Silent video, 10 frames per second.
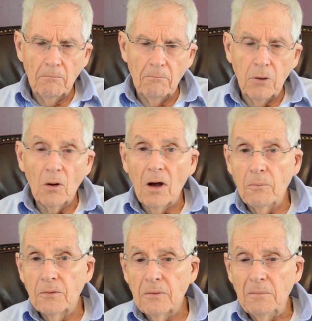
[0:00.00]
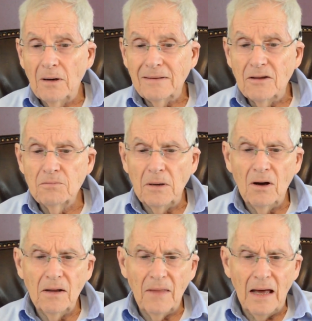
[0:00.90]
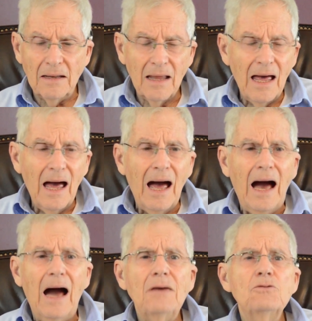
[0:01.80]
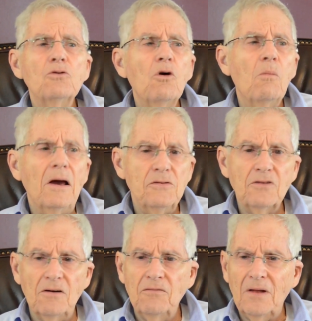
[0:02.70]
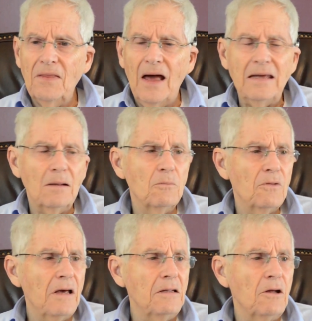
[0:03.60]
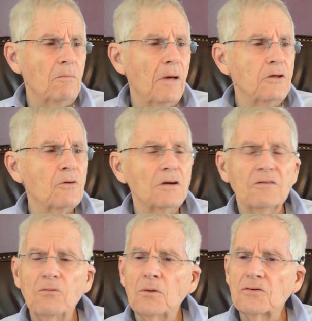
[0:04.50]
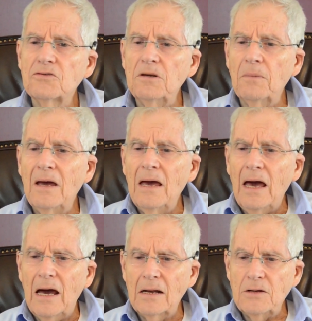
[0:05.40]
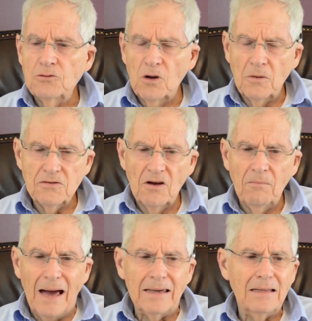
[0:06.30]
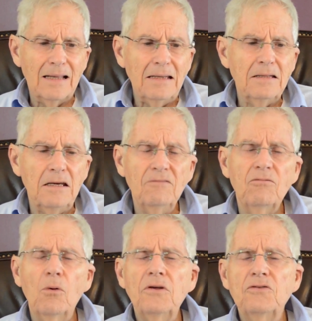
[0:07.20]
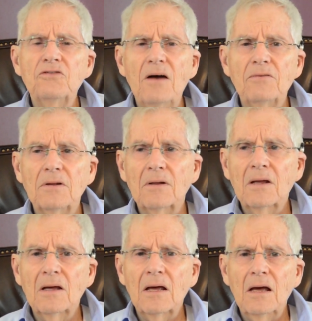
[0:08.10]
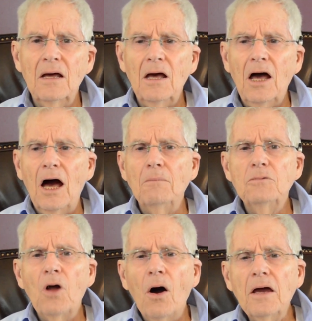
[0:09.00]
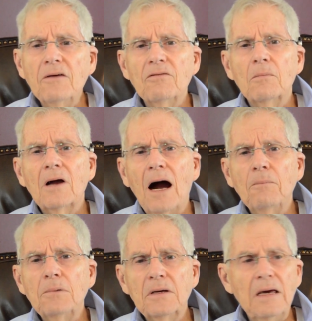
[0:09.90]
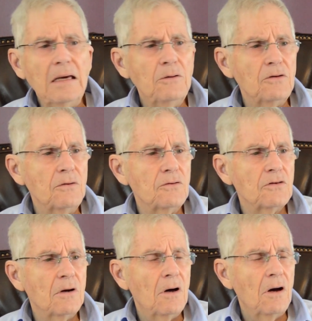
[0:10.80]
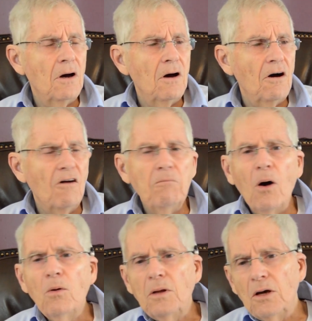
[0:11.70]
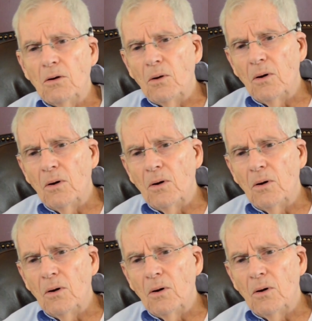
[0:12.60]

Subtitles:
broke up with me, but it's beyond that. I saw myself at night, I'm laying in bed trying to fall asleep, and I saw myself back in 1947. I'm dying from complications of polio.